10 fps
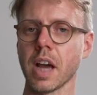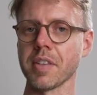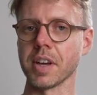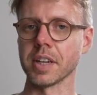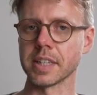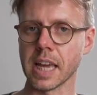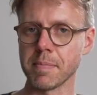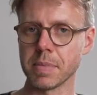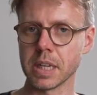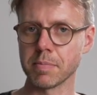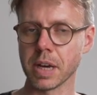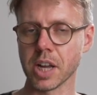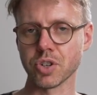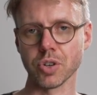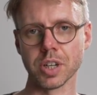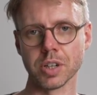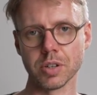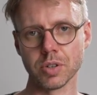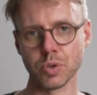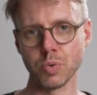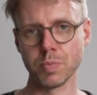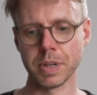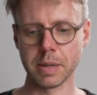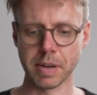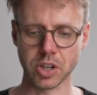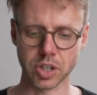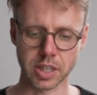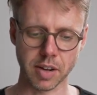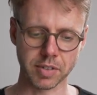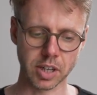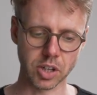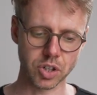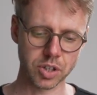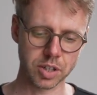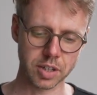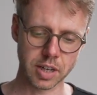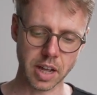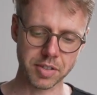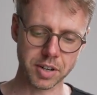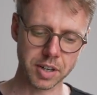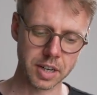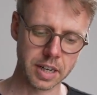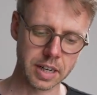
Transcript: either in the same mini batch or in two mini batches after each other.